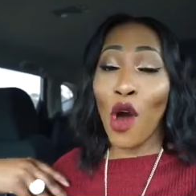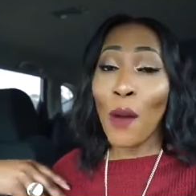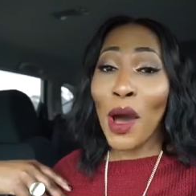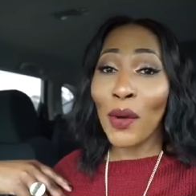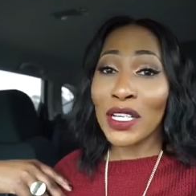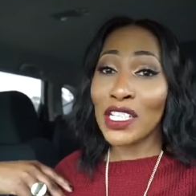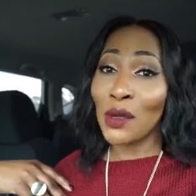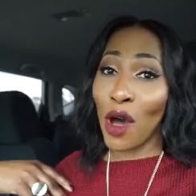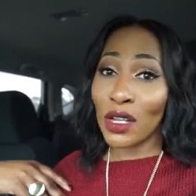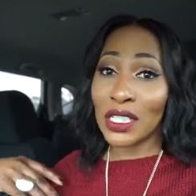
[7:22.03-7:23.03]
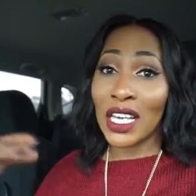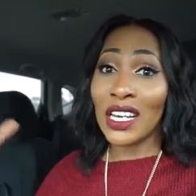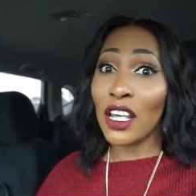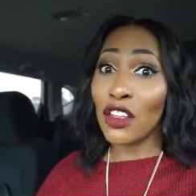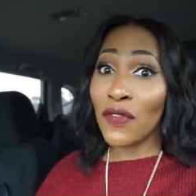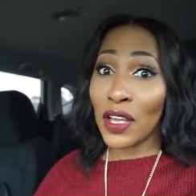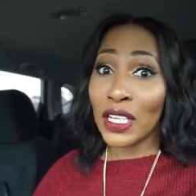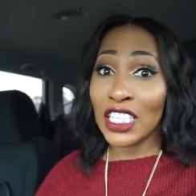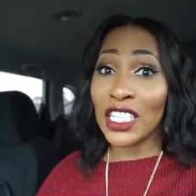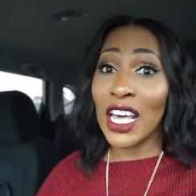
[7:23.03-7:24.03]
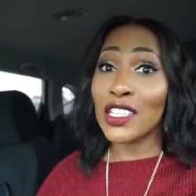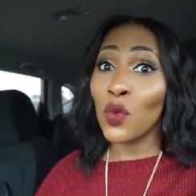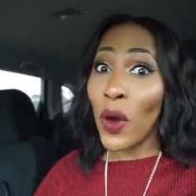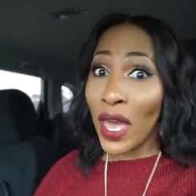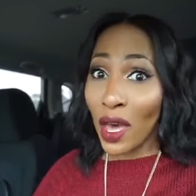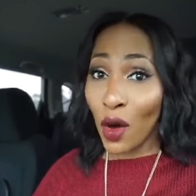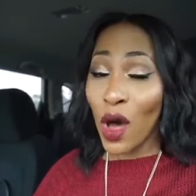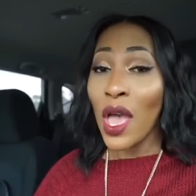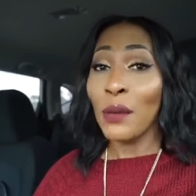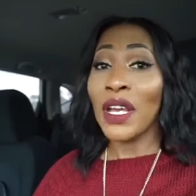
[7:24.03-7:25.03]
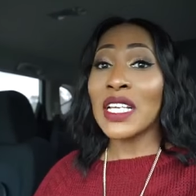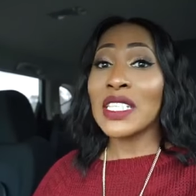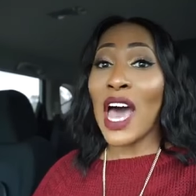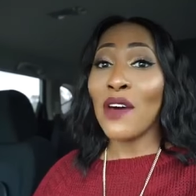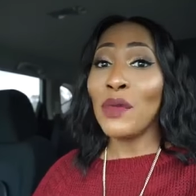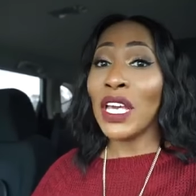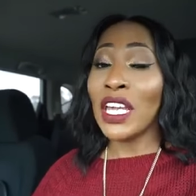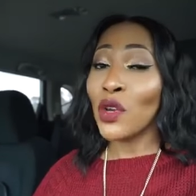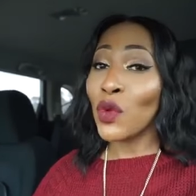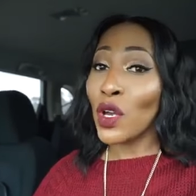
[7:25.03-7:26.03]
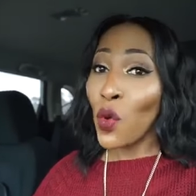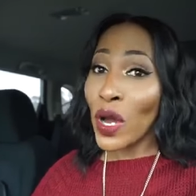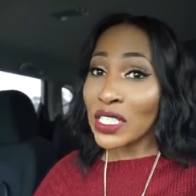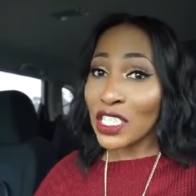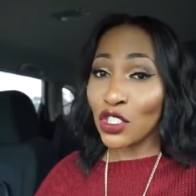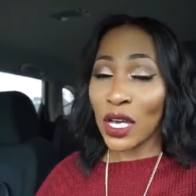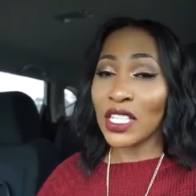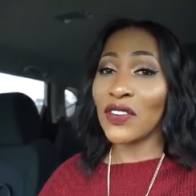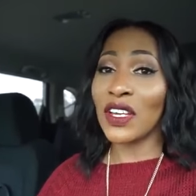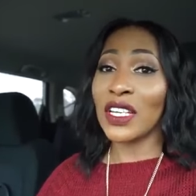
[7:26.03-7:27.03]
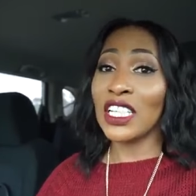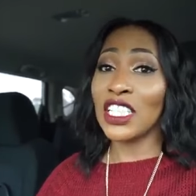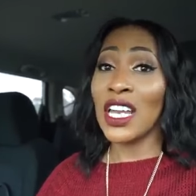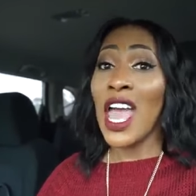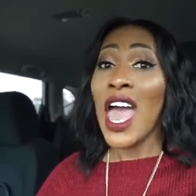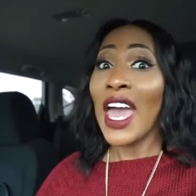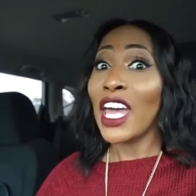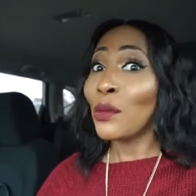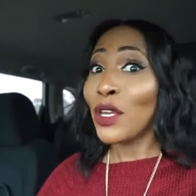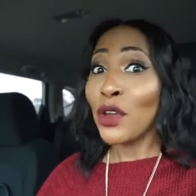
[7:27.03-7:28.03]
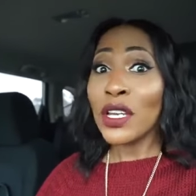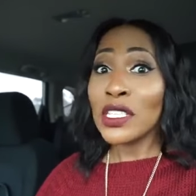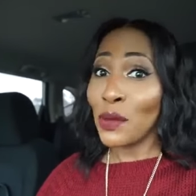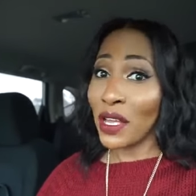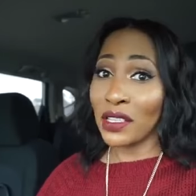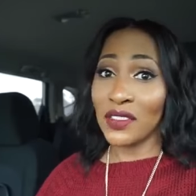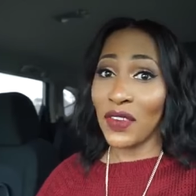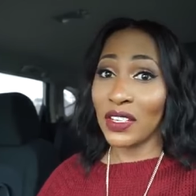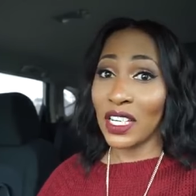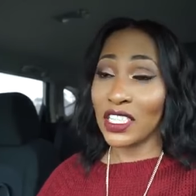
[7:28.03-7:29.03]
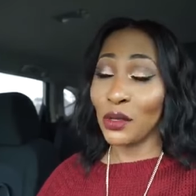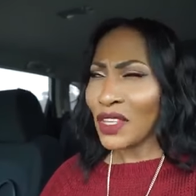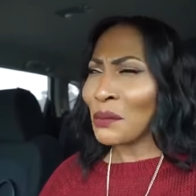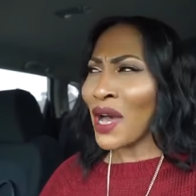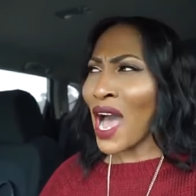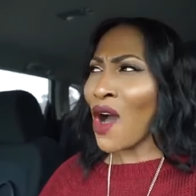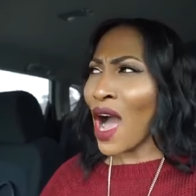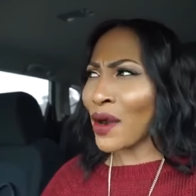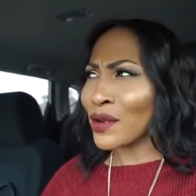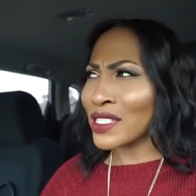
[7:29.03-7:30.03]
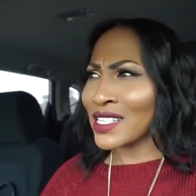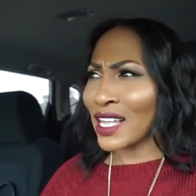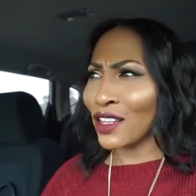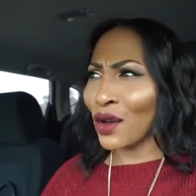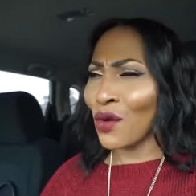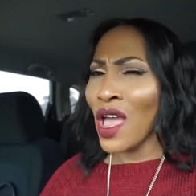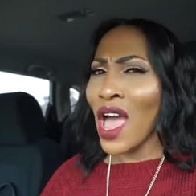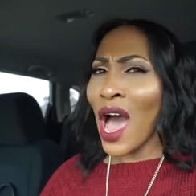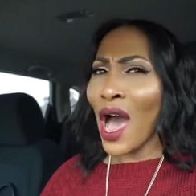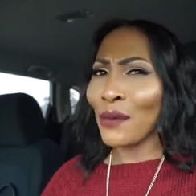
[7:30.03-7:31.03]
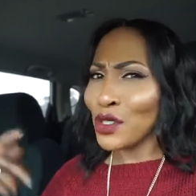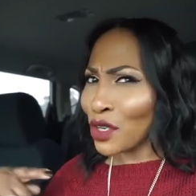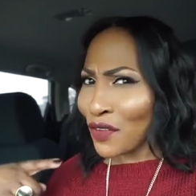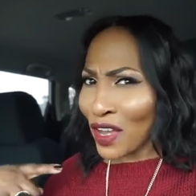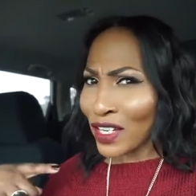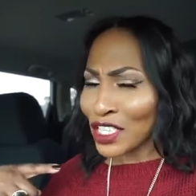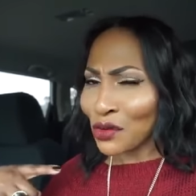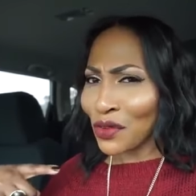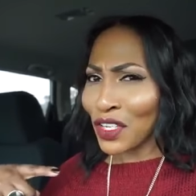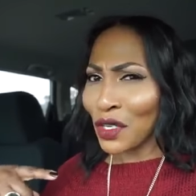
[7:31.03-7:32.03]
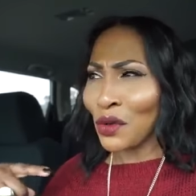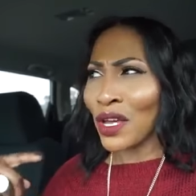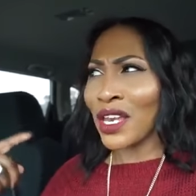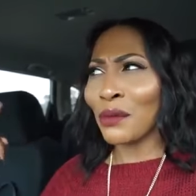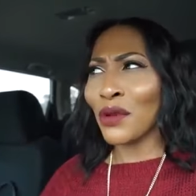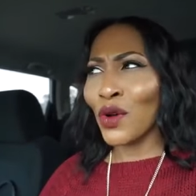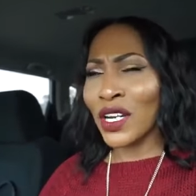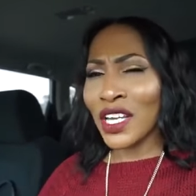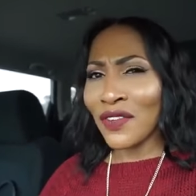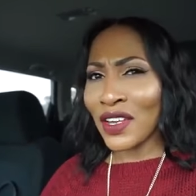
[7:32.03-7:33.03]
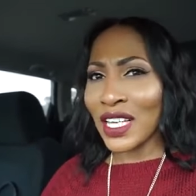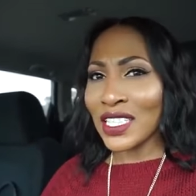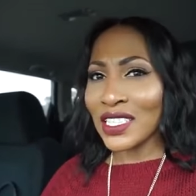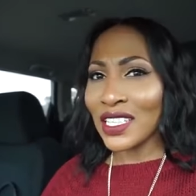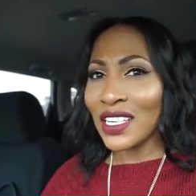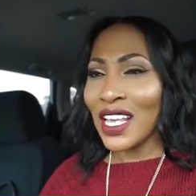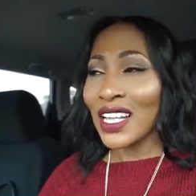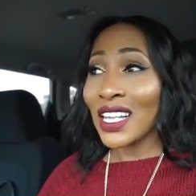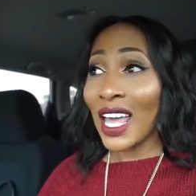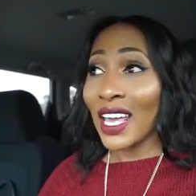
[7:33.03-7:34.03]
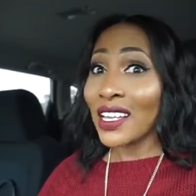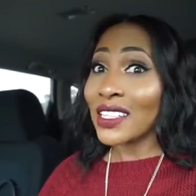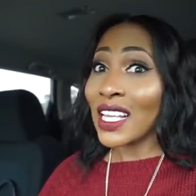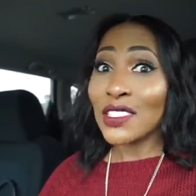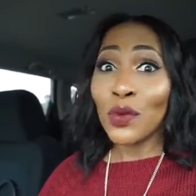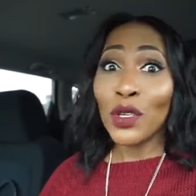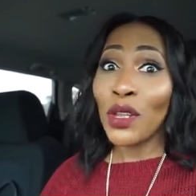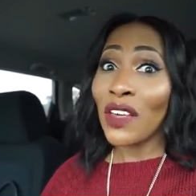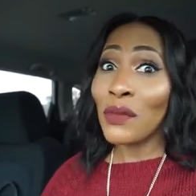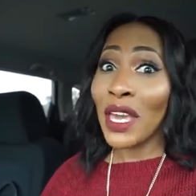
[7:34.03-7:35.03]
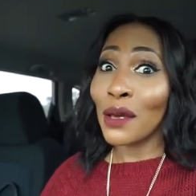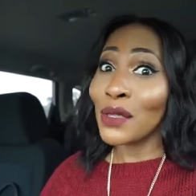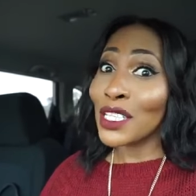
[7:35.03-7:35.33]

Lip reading: I'm on my way to the mall to get another foundation as well because I've been getting requests to try this foundation and I'm curious about this foundation. But how awkward is that though? I'm doing a foundation review and I'm going to get a foundation. Like, that's when you love makeup.